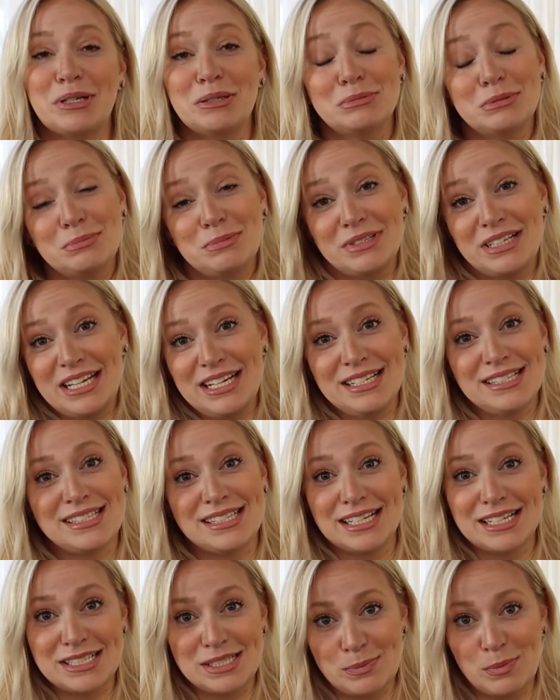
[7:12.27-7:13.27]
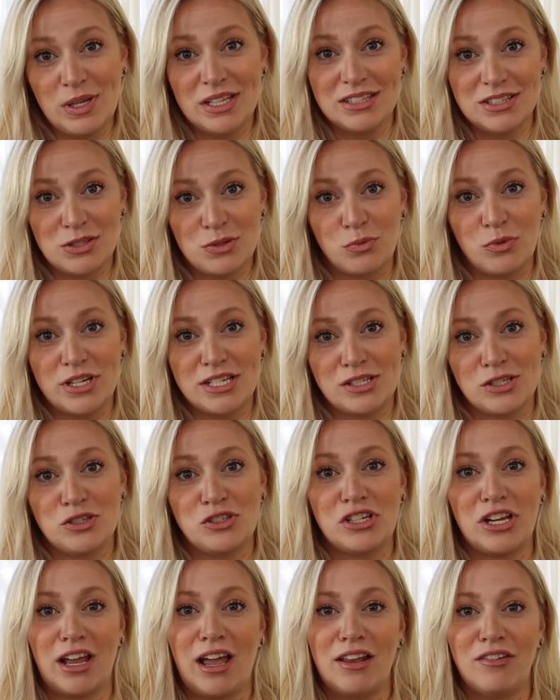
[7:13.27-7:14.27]
probably 6 months
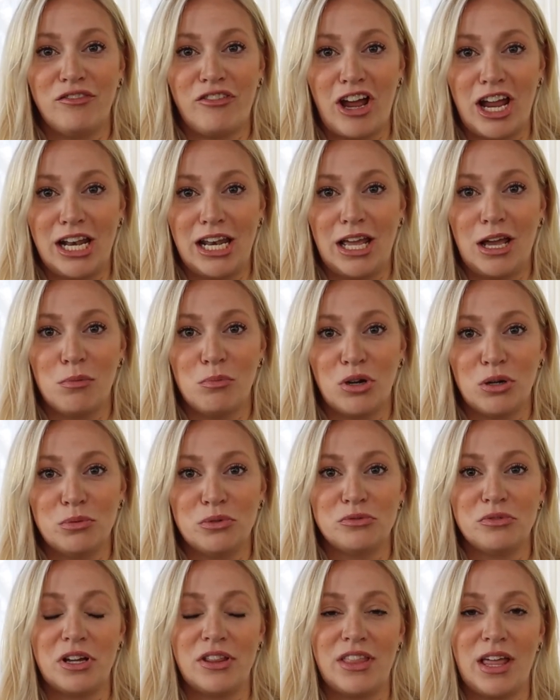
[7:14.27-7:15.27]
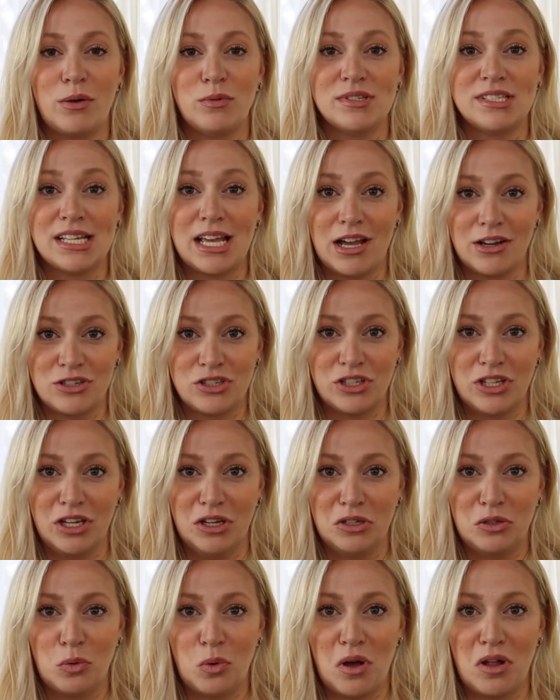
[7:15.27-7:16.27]
researching and finding a marble run that was actually
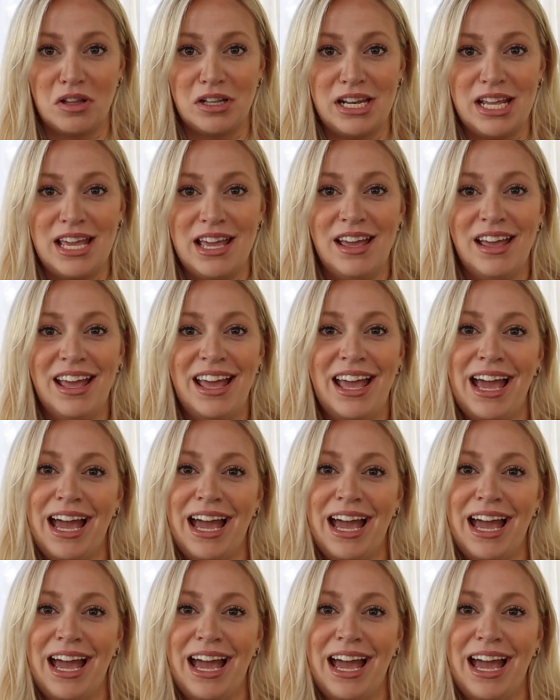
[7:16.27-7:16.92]
good quality